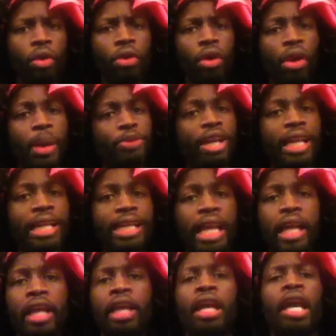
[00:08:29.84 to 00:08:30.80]
I'm trying to
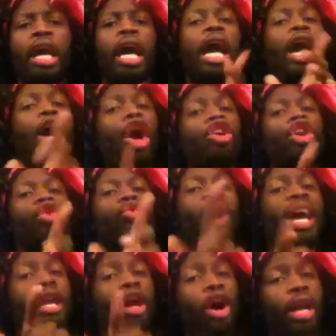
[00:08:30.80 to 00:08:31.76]
think. I don't know.
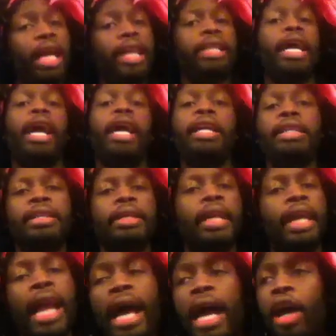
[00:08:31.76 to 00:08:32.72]
Write all that down, Nessa,
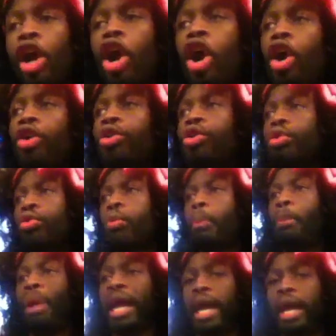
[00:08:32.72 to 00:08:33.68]
and I'll call you
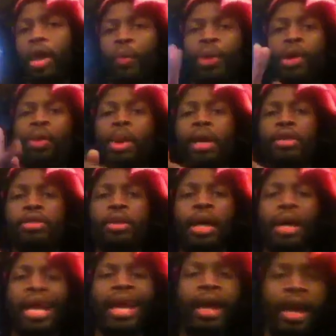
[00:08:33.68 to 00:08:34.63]
back with who else
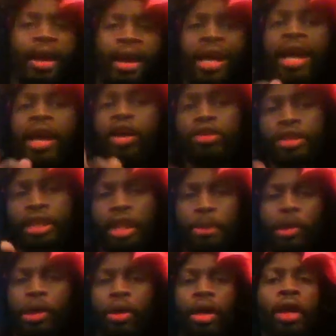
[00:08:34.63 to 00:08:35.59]
need
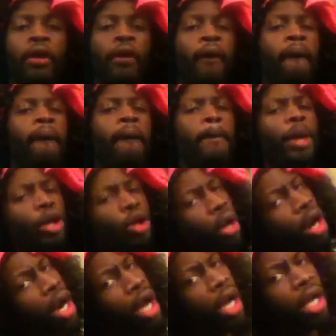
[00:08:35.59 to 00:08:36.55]
to be on it. But
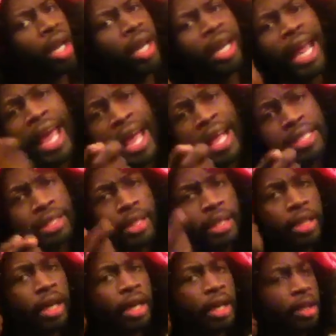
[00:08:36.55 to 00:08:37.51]
girl,
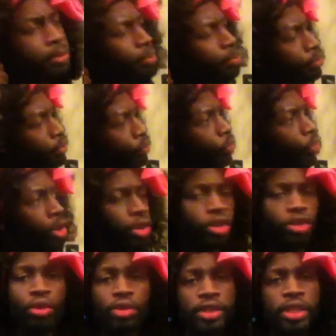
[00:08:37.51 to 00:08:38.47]
lastly, honey,
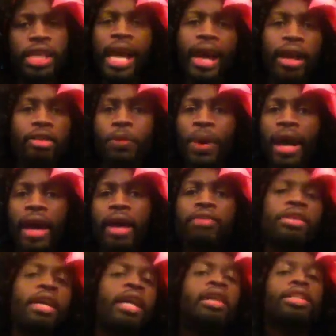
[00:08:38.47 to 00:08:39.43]
did you see
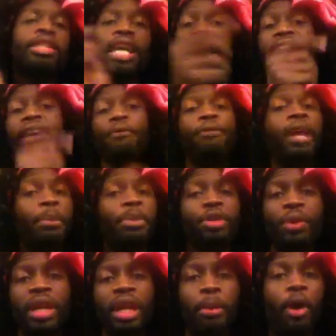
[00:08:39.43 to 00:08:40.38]
Housewives? Child, I flipped
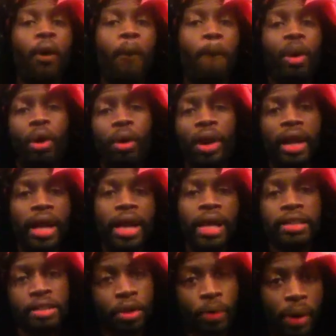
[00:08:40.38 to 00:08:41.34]
between them old
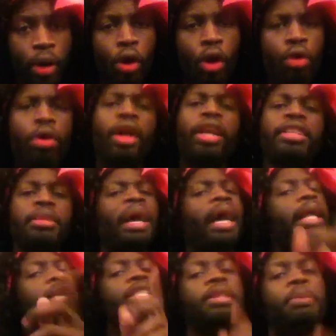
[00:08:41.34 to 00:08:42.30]
boring-ass Oh, girl, let's talk
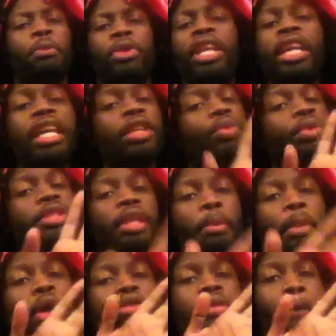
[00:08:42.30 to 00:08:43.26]
about how these was
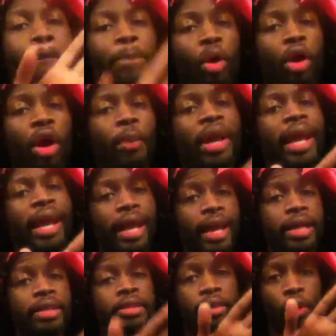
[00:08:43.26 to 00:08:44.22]
the most
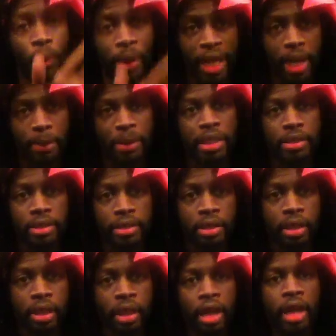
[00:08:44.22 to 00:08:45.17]
boring-ass Grammys